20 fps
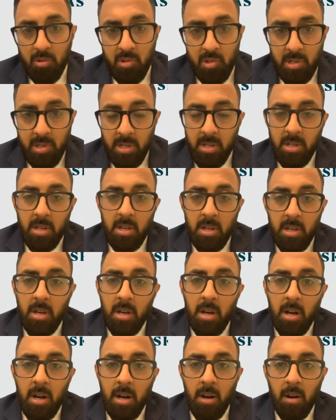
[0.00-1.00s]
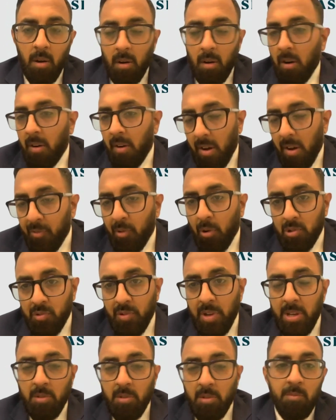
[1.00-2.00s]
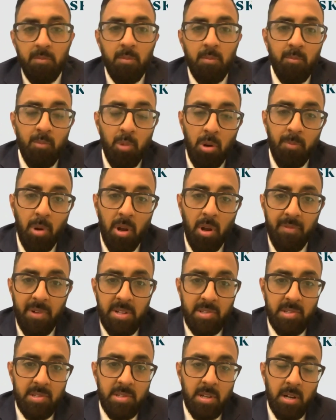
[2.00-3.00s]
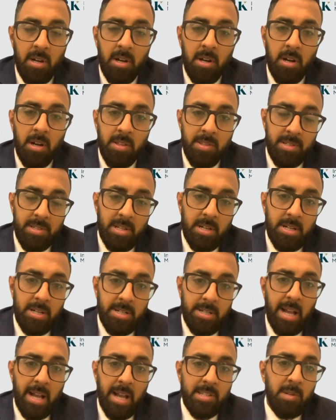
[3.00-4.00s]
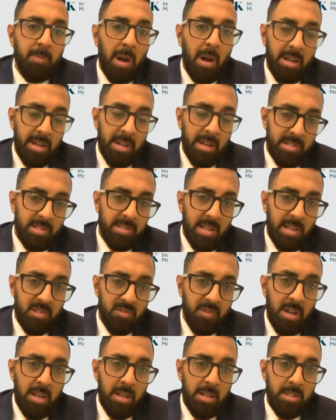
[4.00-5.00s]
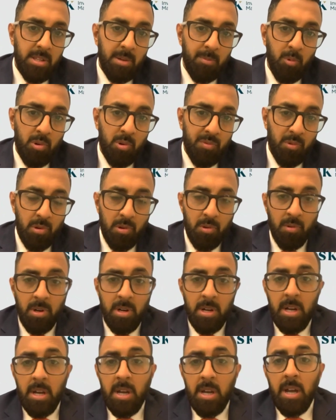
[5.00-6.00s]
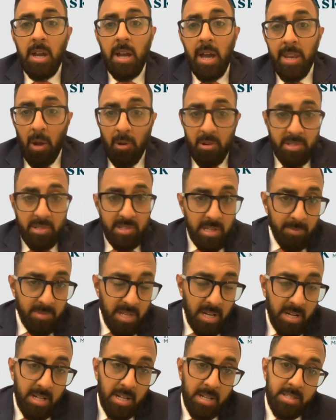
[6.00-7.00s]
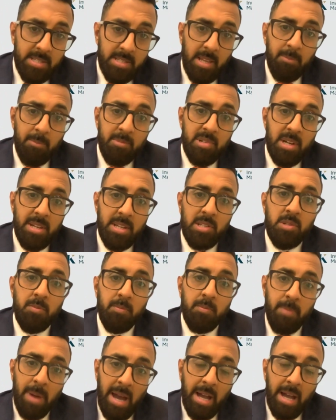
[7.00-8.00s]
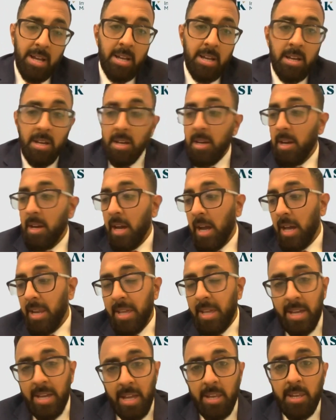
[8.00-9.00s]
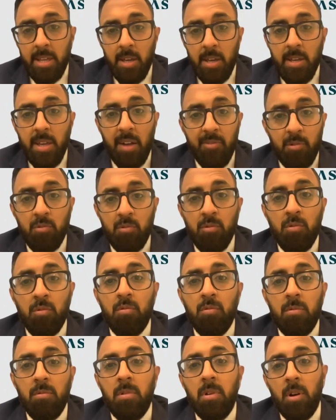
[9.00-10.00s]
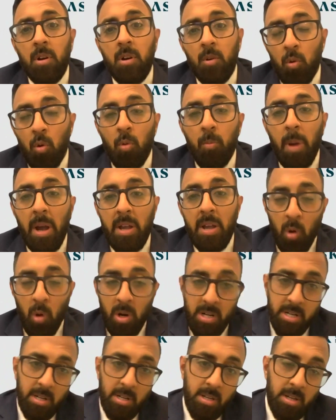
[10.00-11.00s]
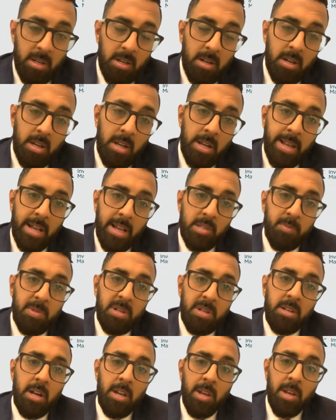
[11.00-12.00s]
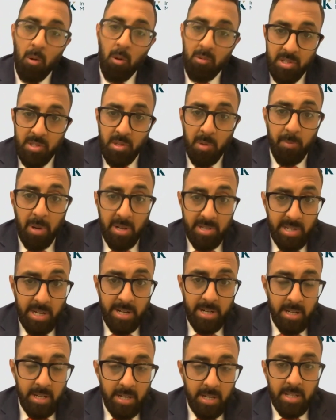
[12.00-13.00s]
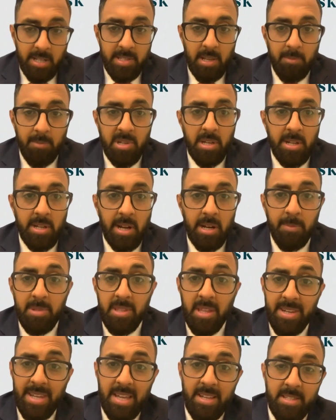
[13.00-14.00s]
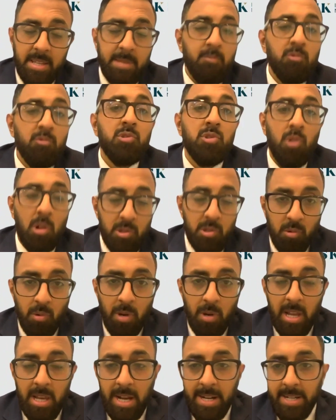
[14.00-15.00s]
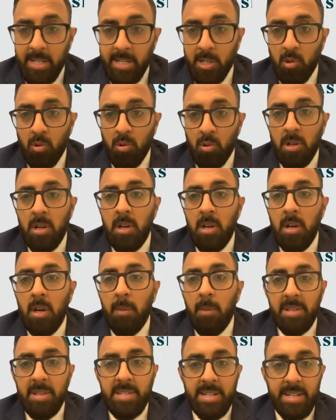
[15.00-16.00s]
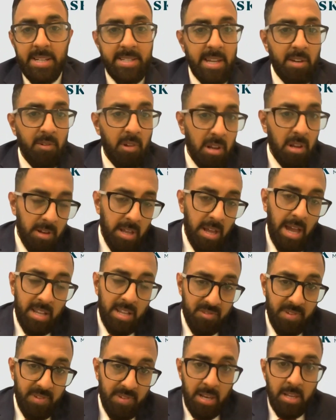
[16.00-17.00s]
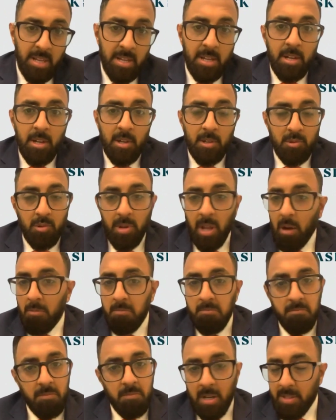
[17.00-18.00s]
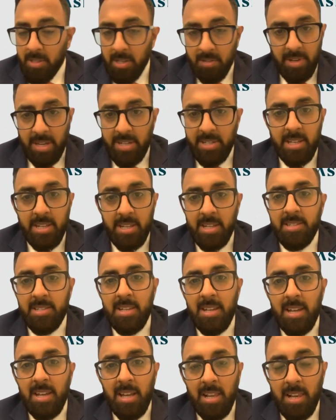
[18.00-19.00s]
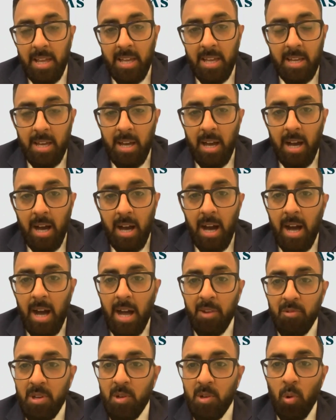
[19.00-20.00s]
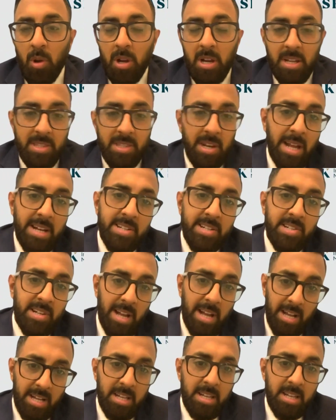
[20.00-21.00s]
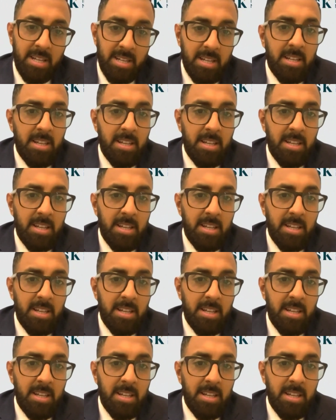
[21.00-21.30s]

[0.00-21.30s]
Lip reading: goods. Of course, when you book profits, there's a tax repercussions as well in the portfolio. And now it seems that consumption is back. And again, we have to go by what it has been announced in the budget. Consumption can be the next theme, which you also highlighted in your presentation as well. So now the question is like, are we going in the right track?